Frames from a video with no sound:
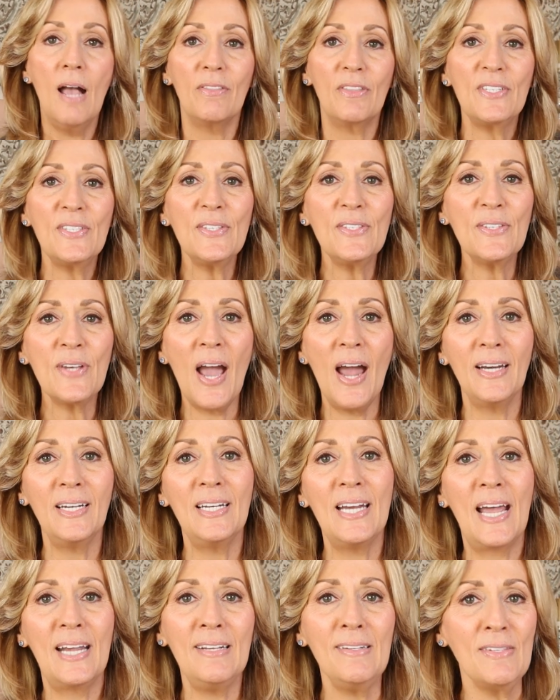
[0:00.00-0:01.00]
This is kind of
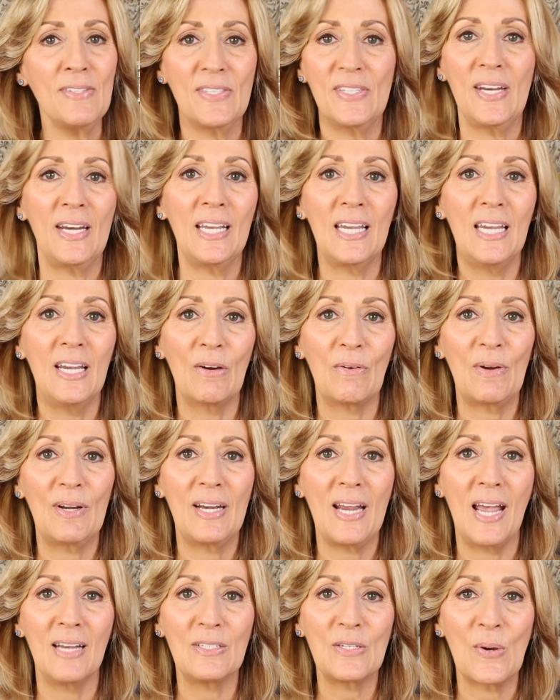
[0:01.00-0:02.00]
nice sitting here
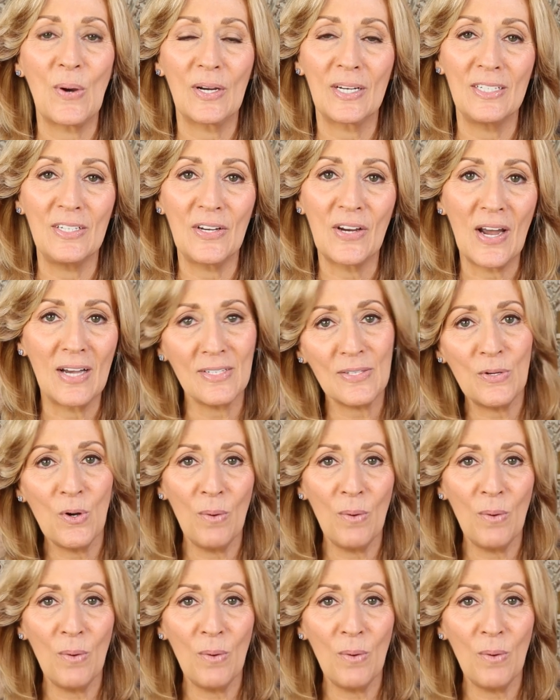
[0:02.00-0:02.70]
and, and, talking to you guys.